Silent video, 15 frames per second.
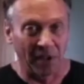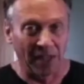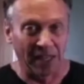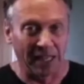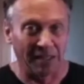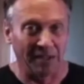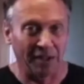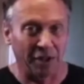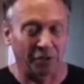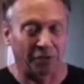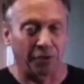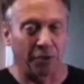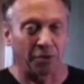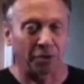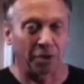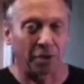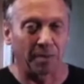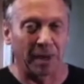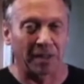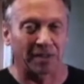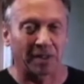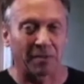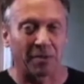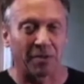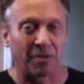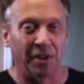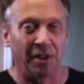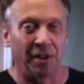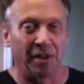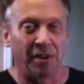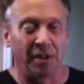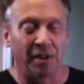in the near future about some of the